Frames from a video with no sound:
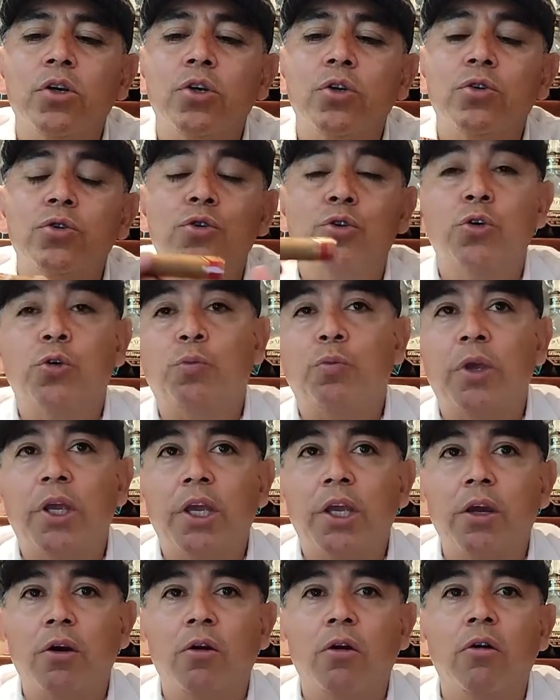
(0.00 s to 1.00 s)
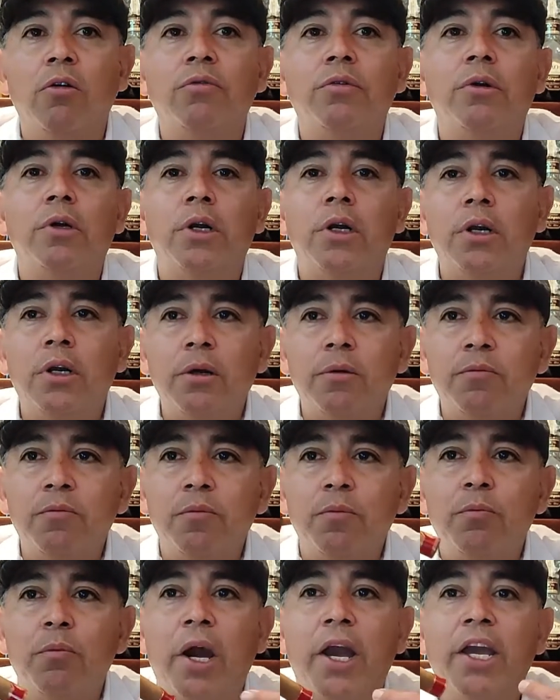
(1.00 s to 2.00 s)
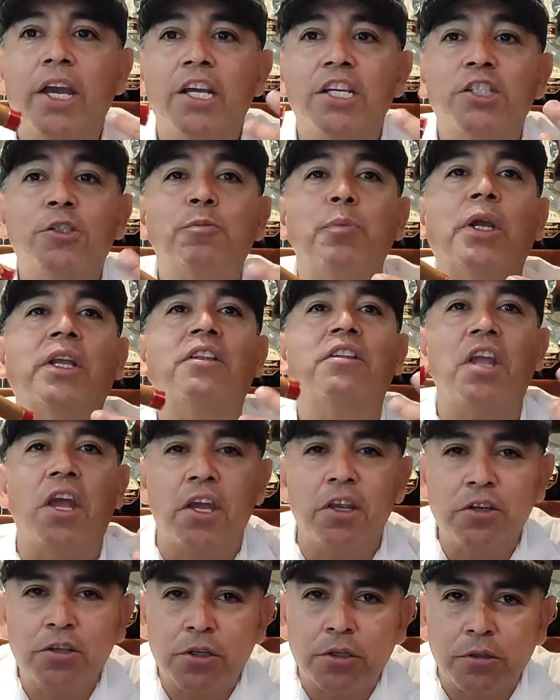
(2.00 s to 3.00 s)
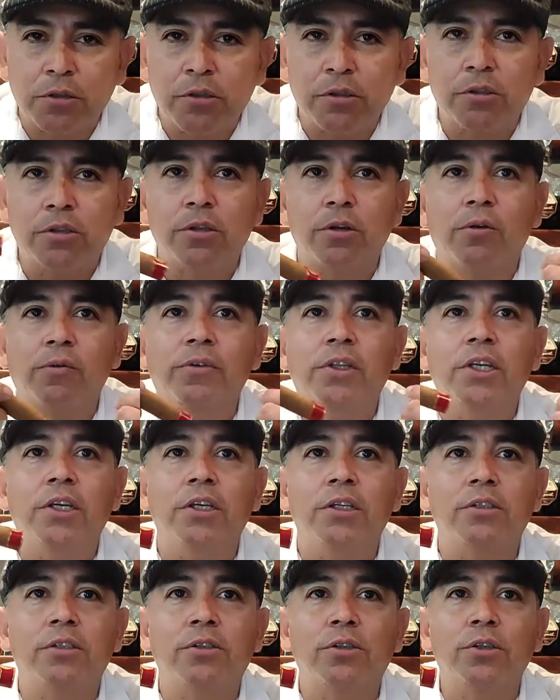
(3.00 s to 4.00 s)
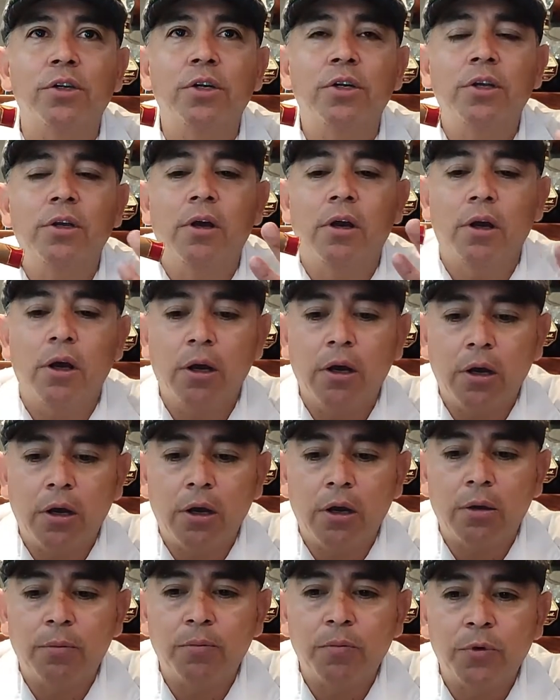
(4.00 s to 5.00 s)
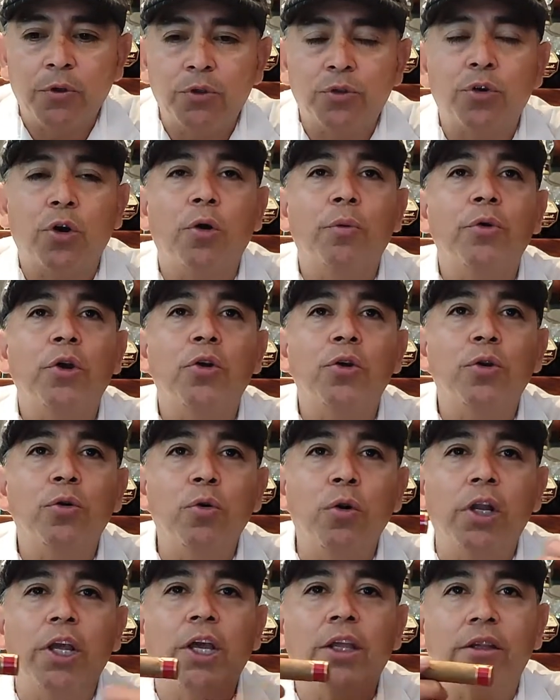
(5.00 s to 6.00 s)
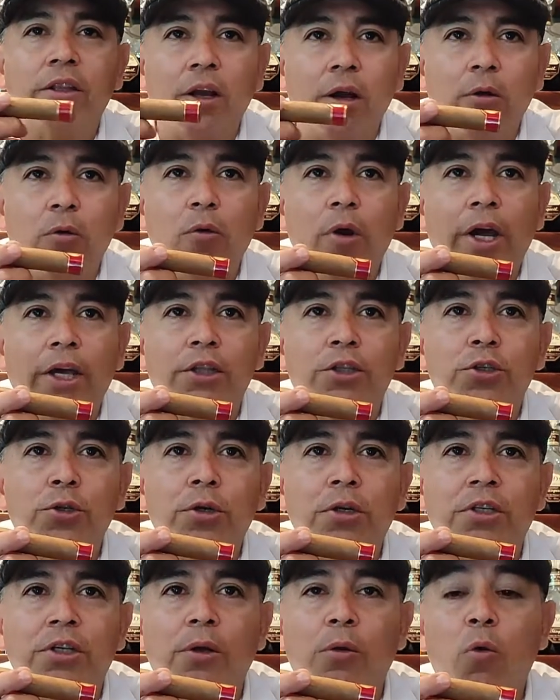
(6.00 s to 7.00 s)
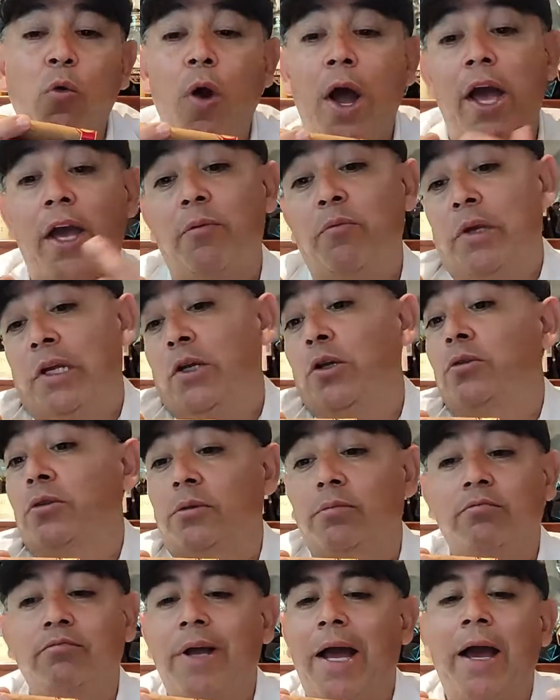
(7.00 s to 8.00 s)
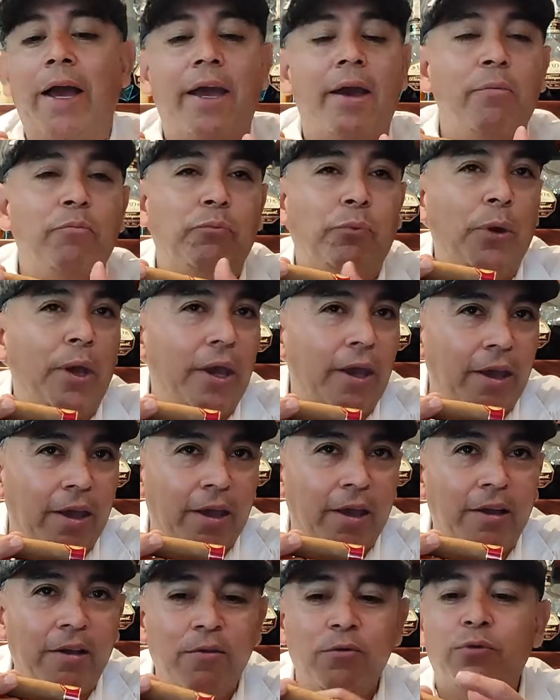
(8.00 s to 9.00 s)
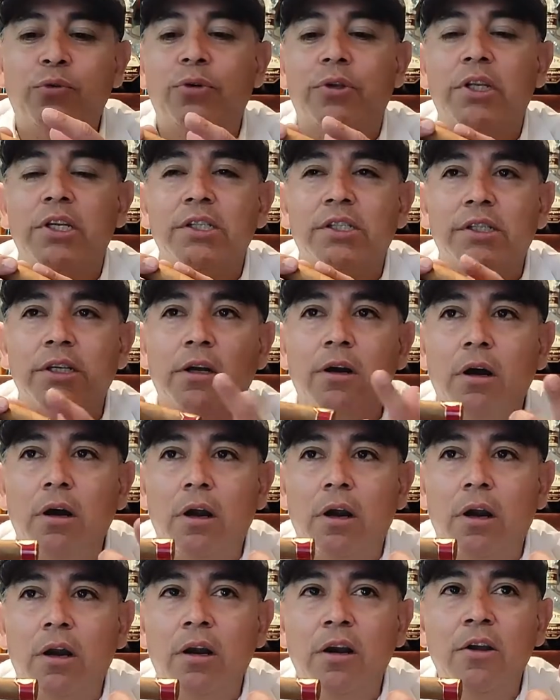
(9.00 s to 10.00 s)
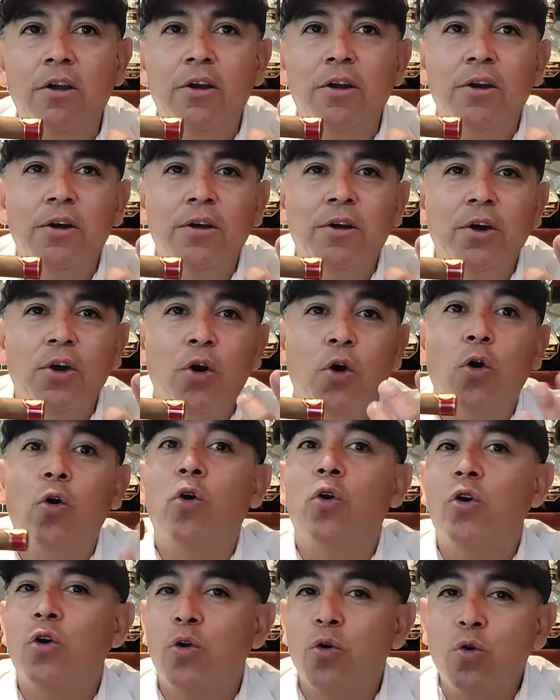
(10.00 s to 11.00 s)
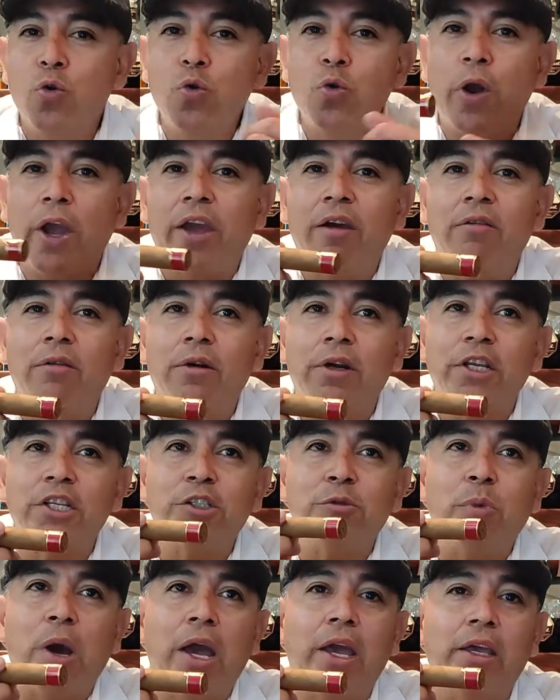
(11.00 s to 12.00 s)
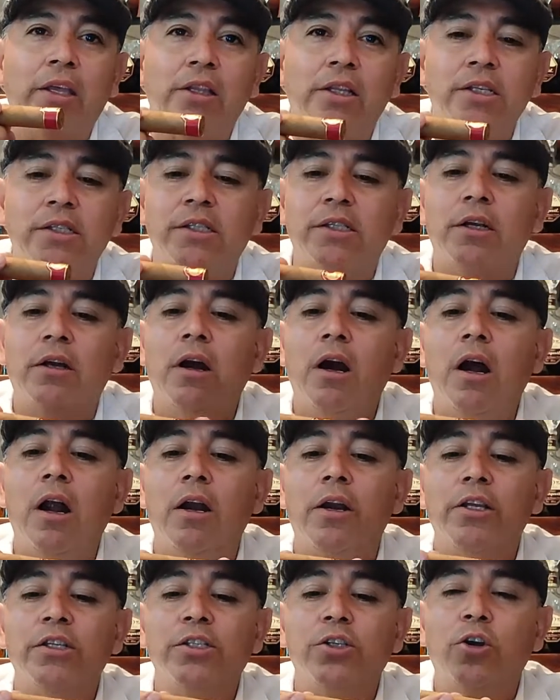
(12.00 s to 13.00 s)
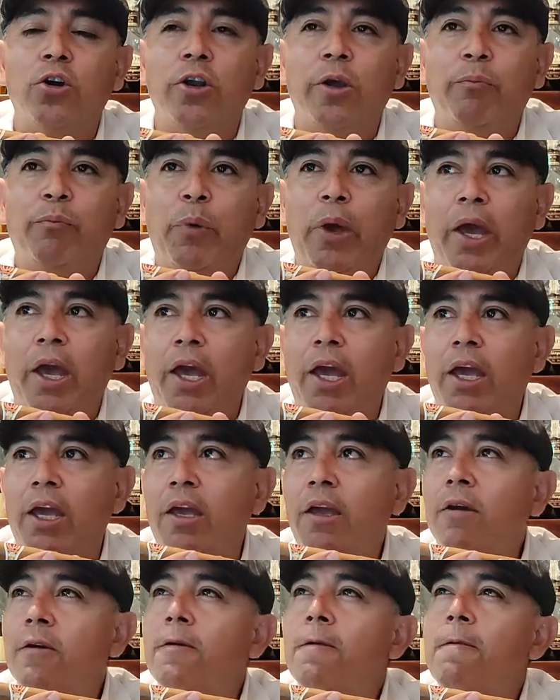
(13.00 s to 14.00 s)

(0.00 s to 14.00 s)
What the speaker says: should be over my expectations of this Romeo y Julieta White Churchill. Why? Because I am paying for this cigar, or whoever is buying this cigar is gonna pay